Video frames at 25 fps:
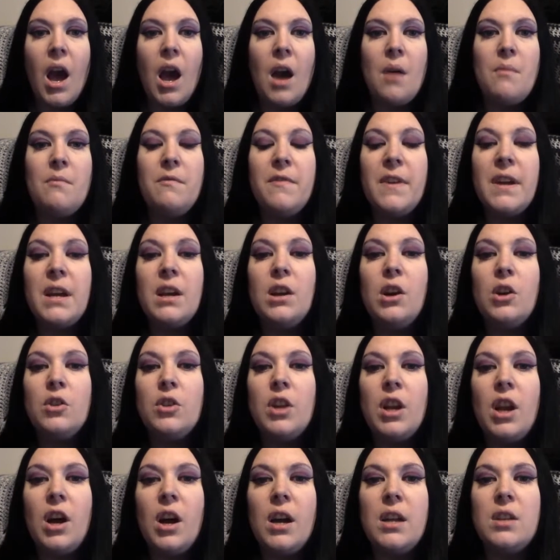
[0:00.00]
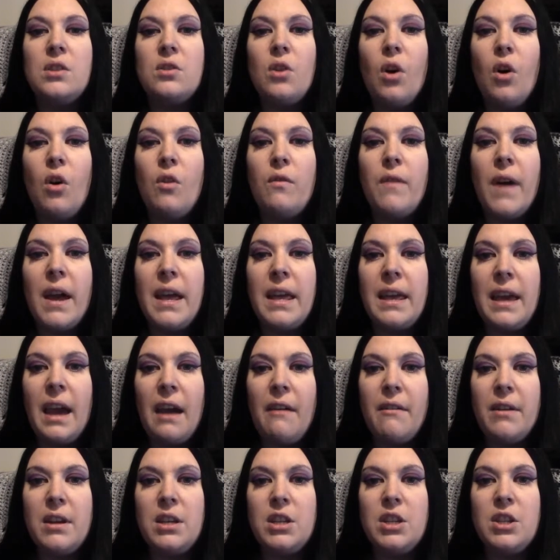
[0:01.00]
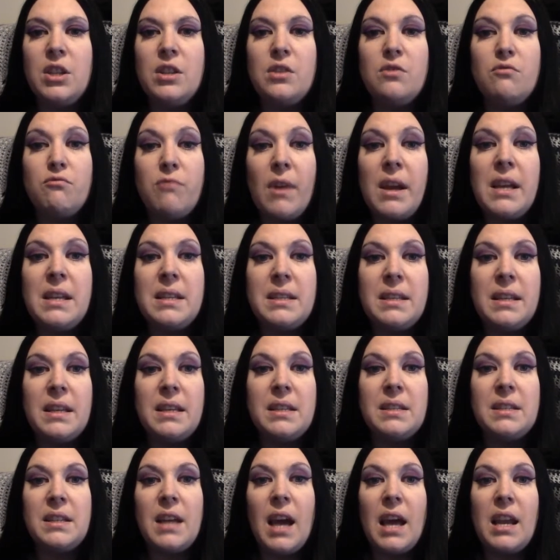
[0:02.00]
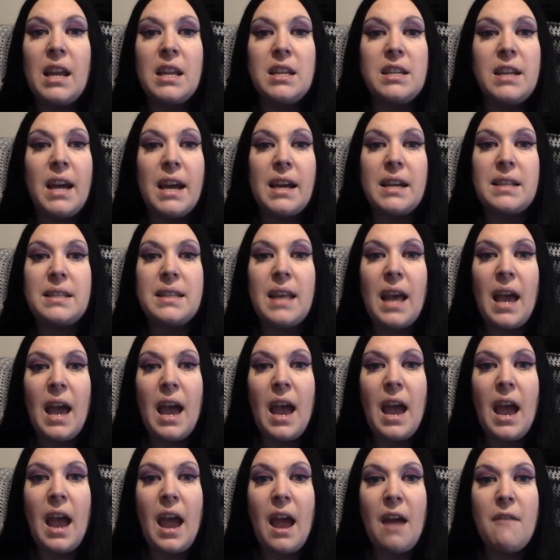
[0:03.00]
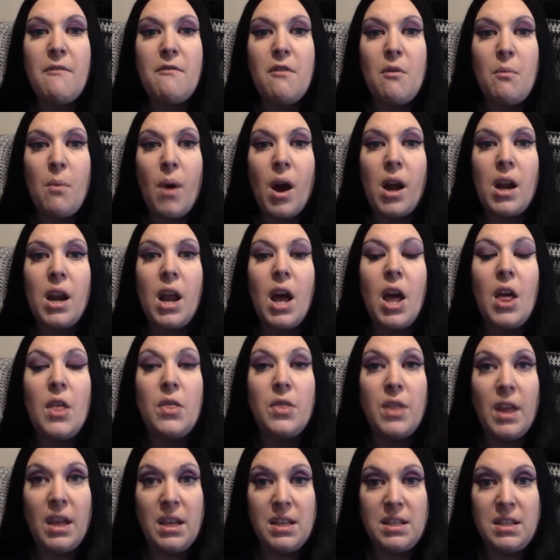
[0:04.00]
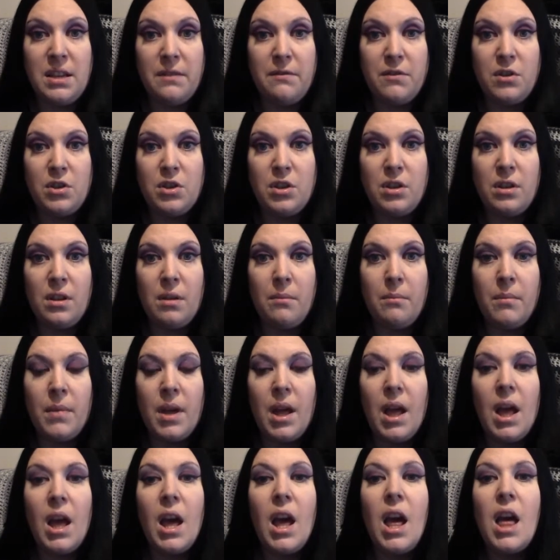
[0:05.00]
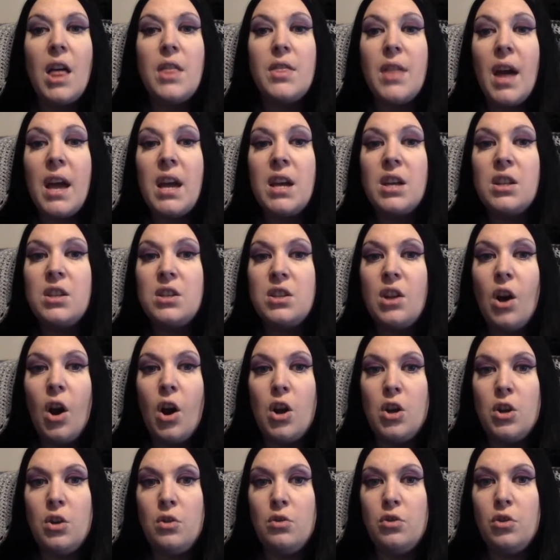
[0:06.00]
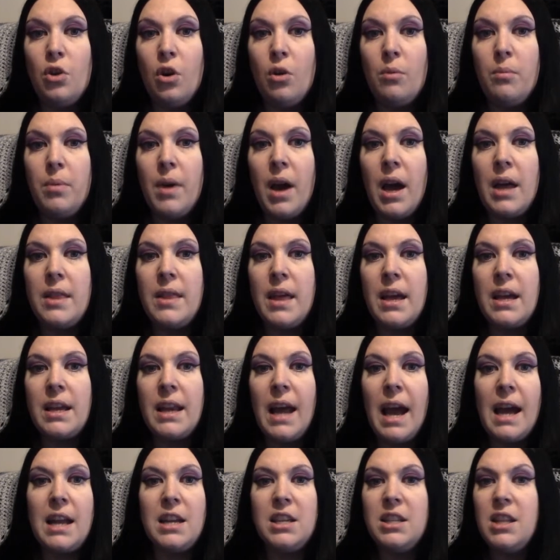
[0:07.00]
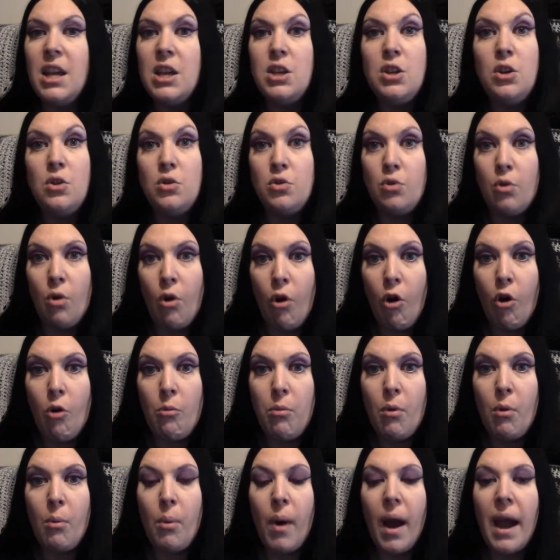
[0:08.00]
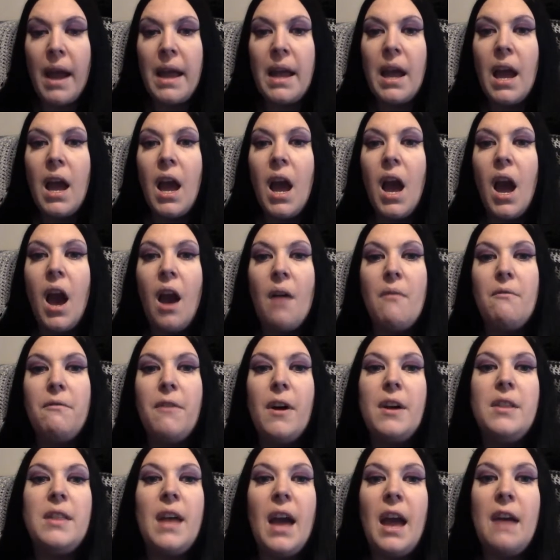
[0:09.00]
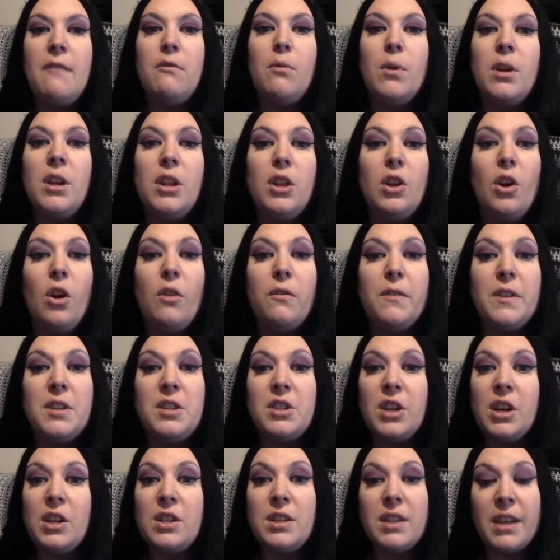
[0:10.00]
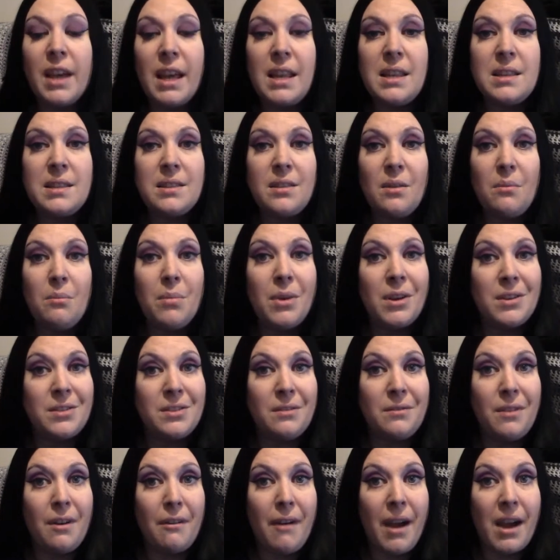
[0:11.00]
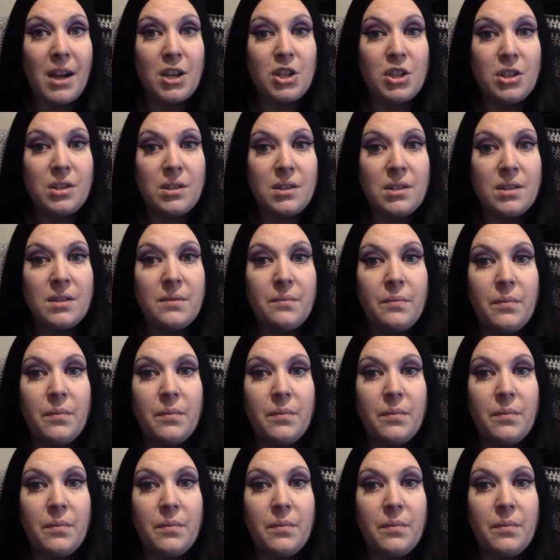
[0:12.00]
Think along the lines of a character that's racist and attacks everyone that is different to them. They could start a new job and they could act in their usual horrible way and find that everyone in the office turns against them because of their actions.